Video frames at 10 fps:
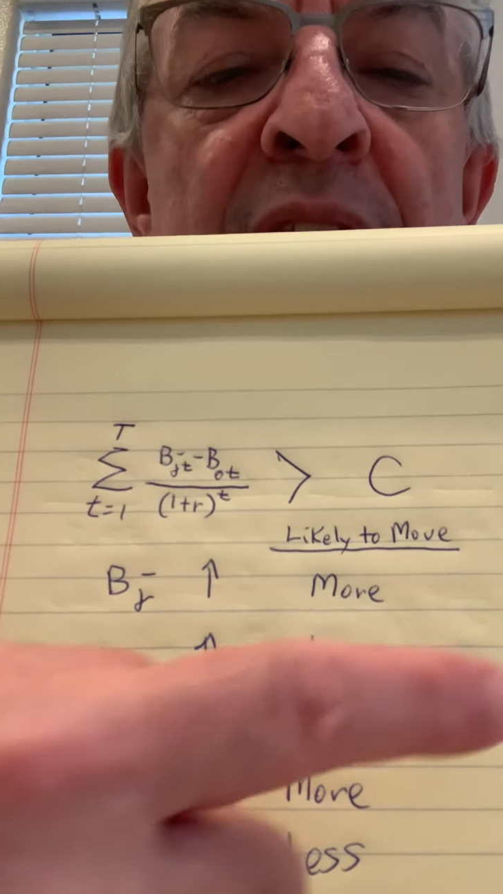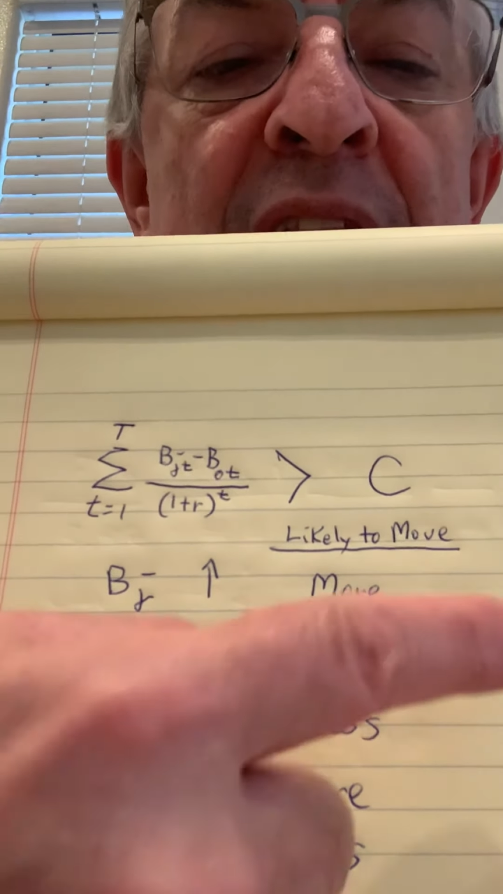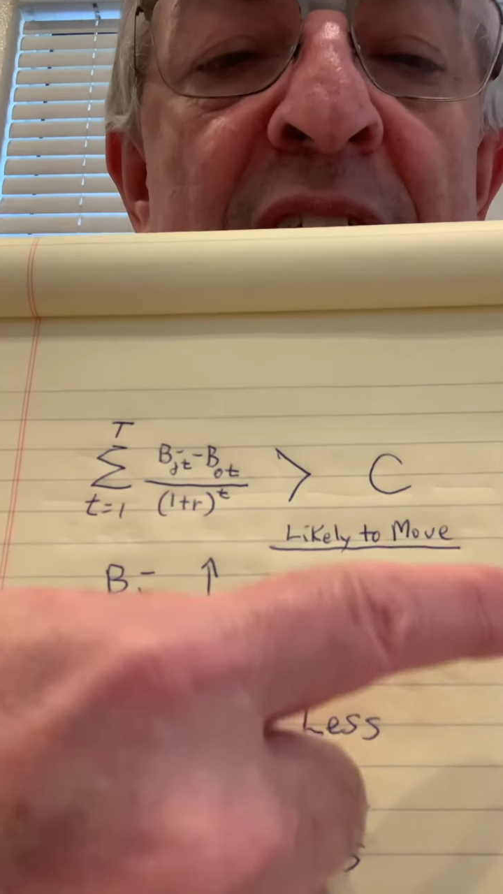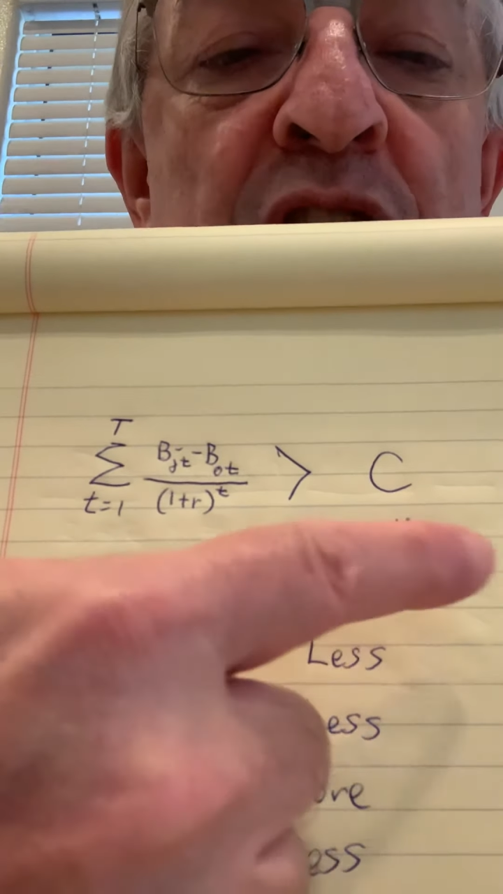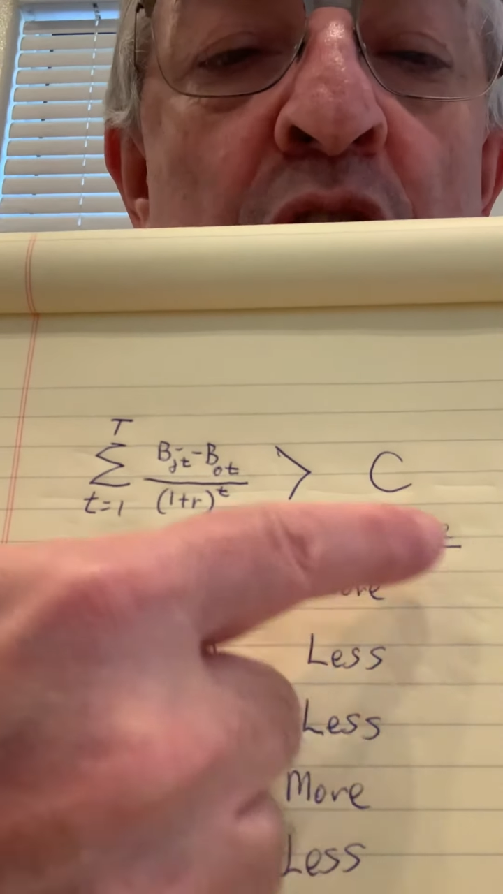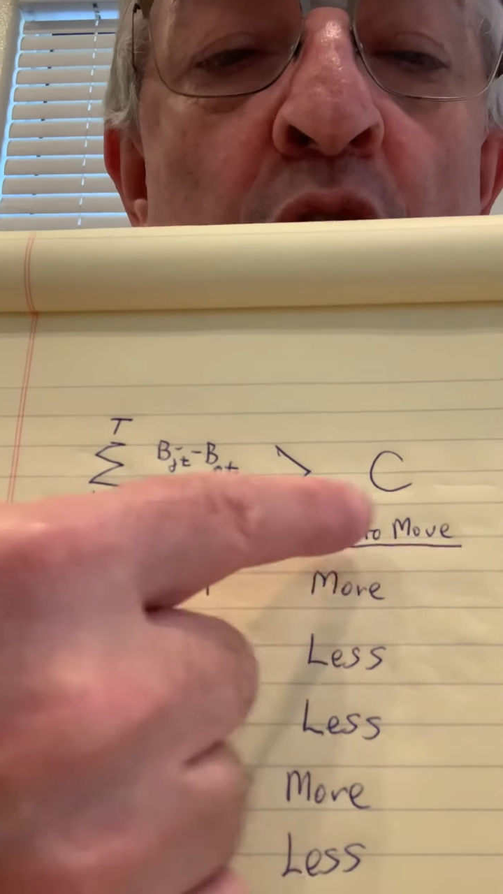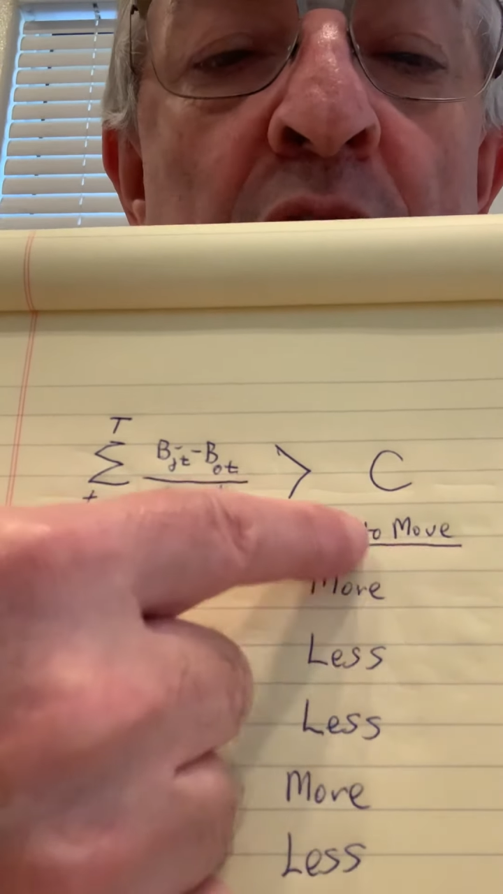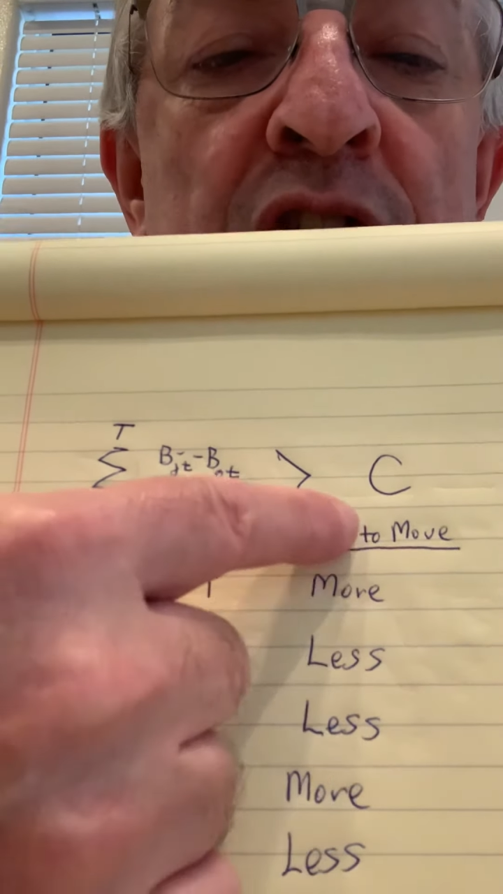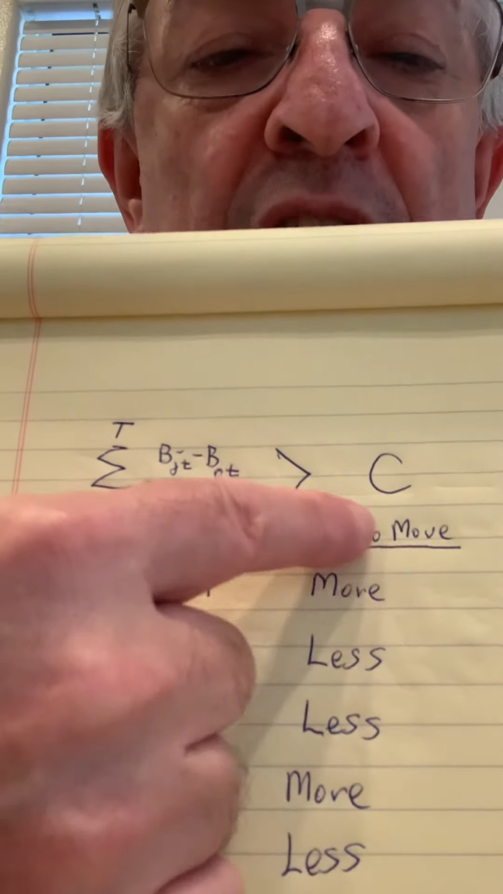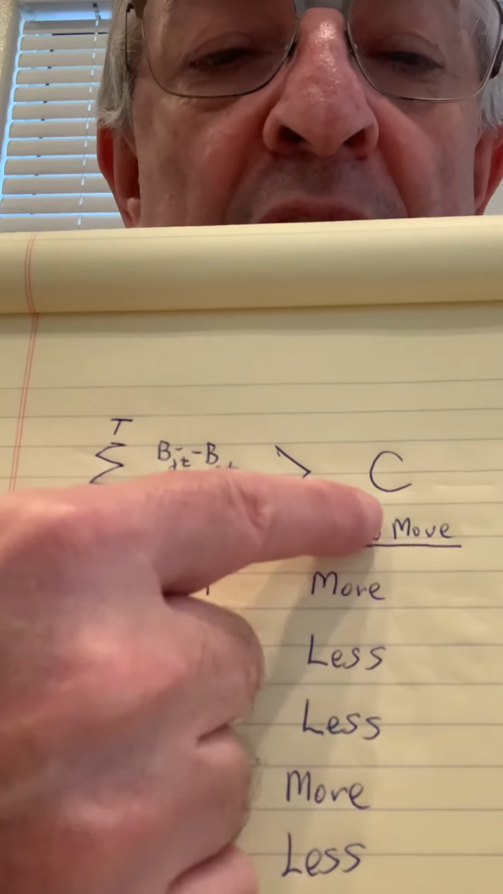That's the
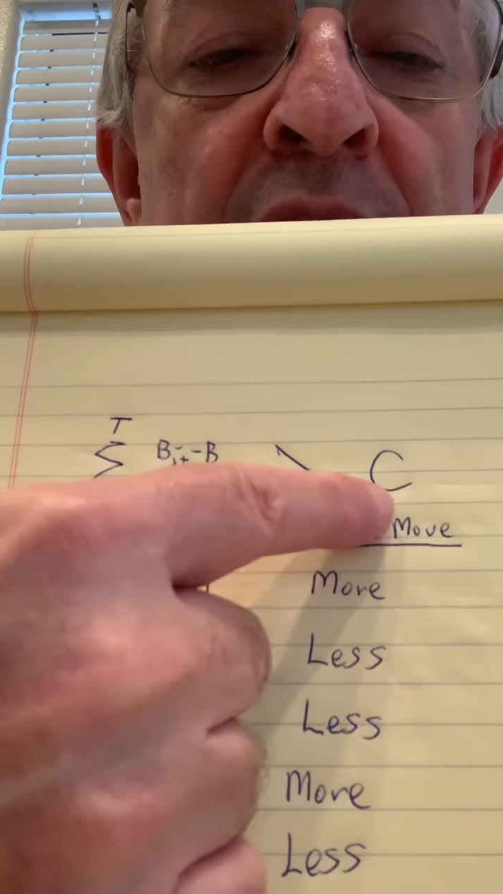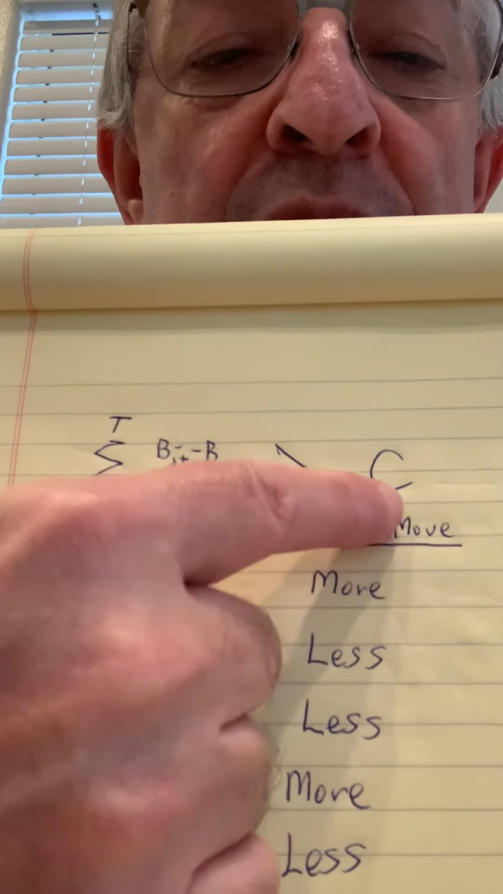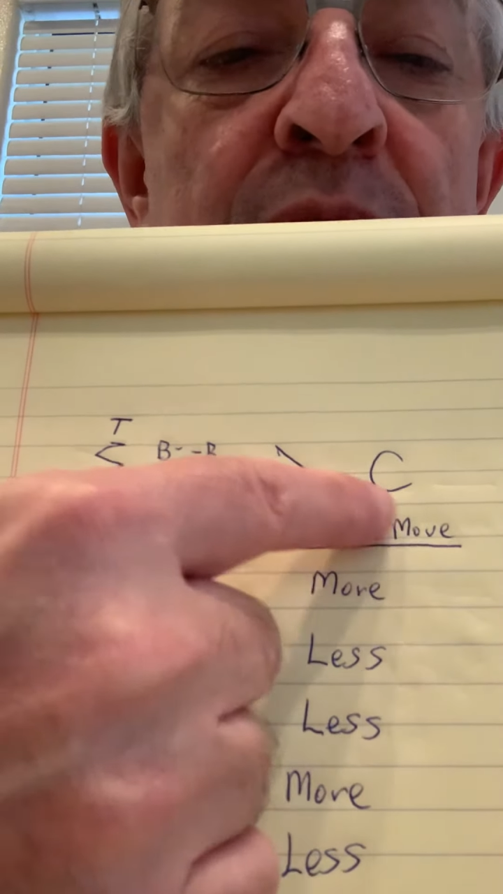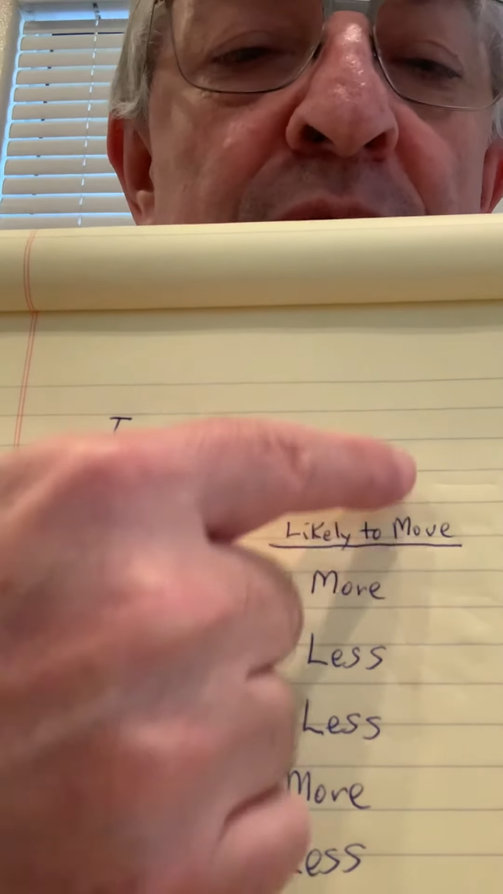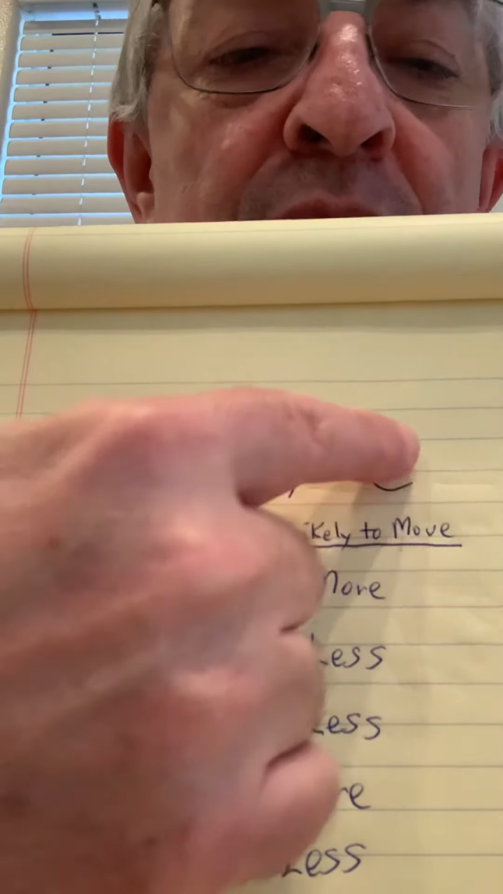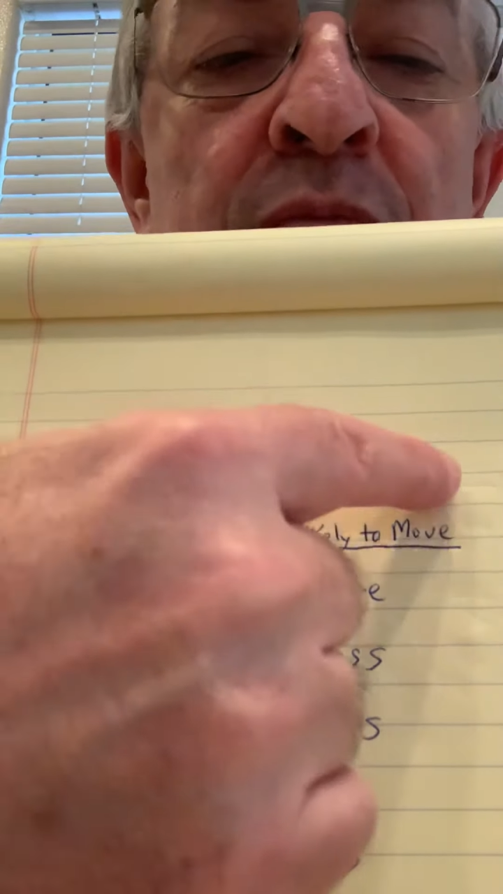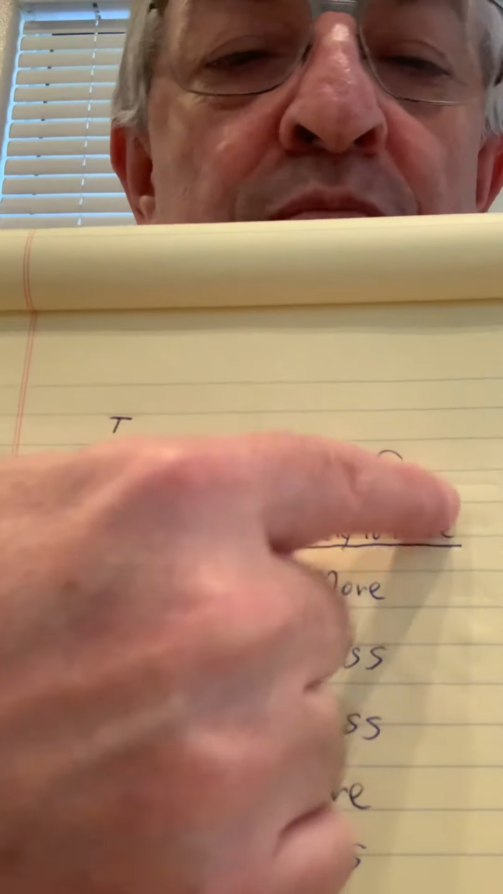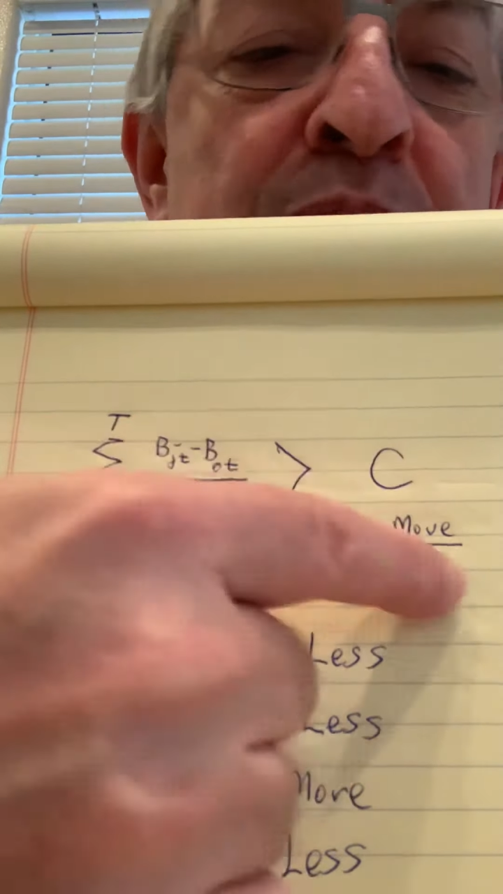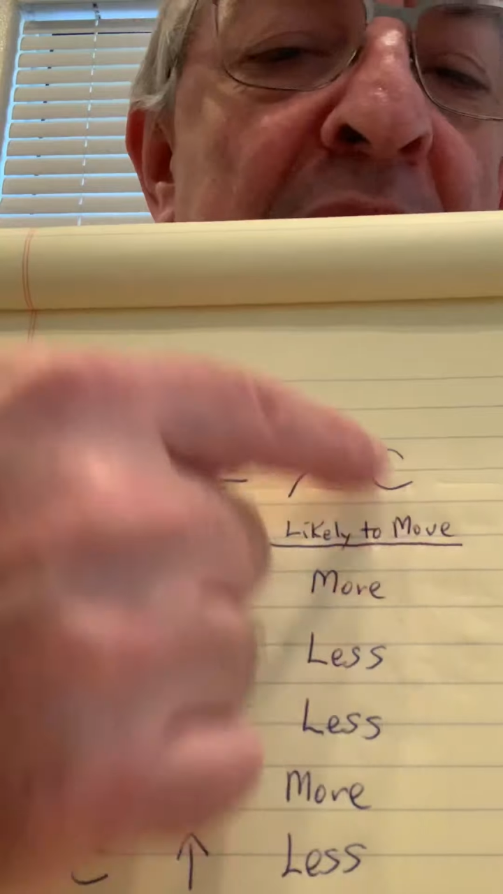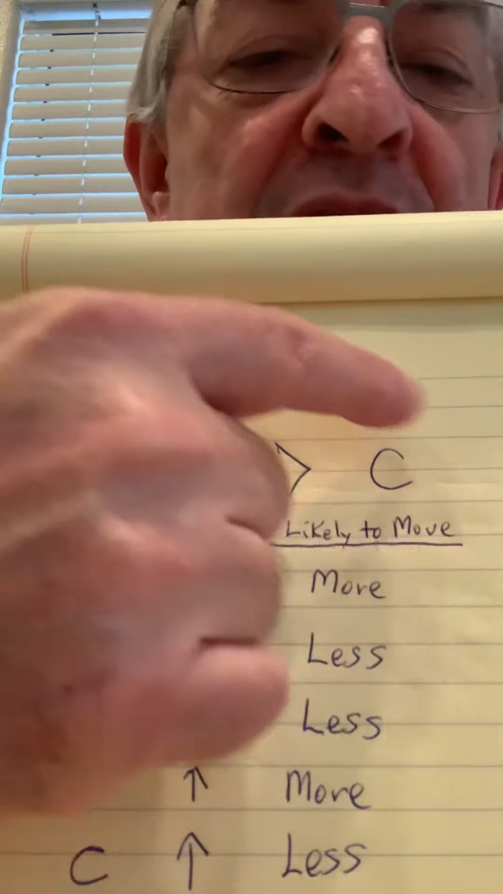cost side, big